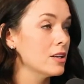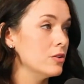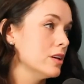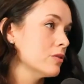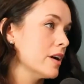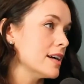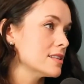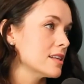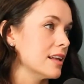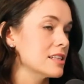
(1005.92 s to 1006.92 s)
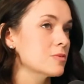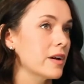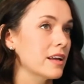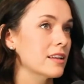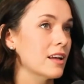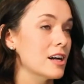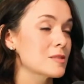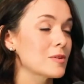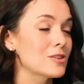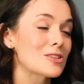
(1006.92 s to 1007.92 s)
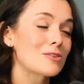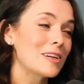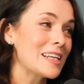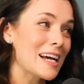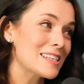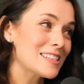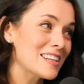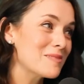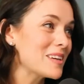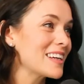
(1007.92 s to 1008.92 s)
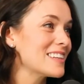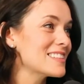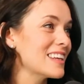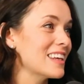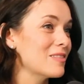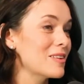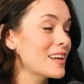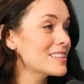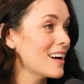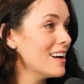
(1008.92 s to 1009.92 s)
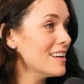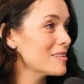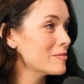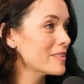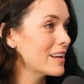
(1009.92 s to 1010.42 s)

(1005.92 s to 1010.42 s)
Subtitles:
You need a rest. And that's why the hospitals are fantastic, because they give you that time.